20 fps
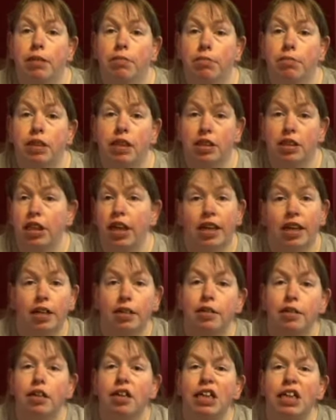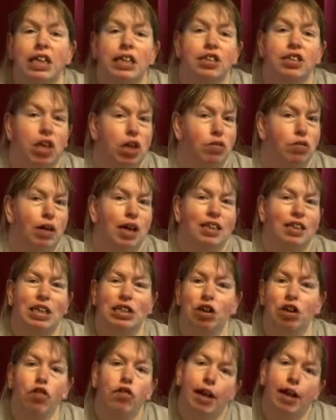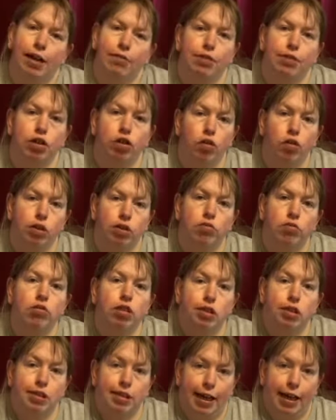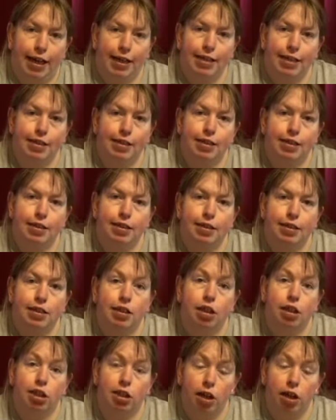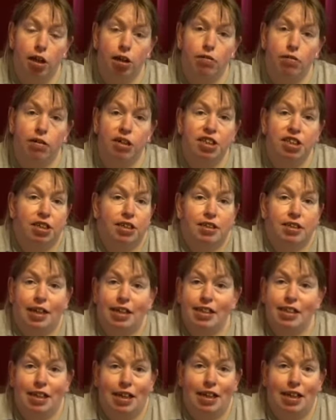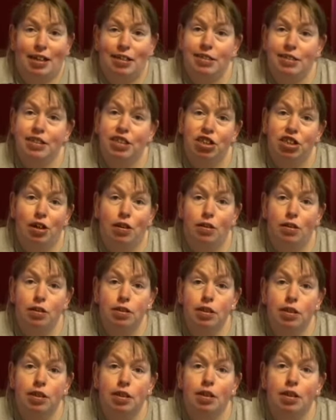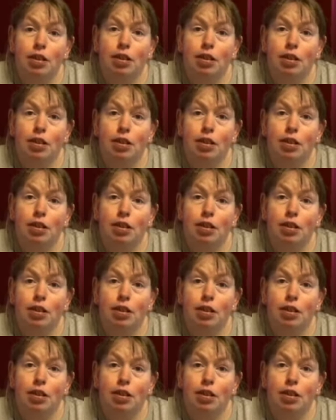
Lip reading: this year. So, and I don't have the consoles to test, so I just take it as a chance.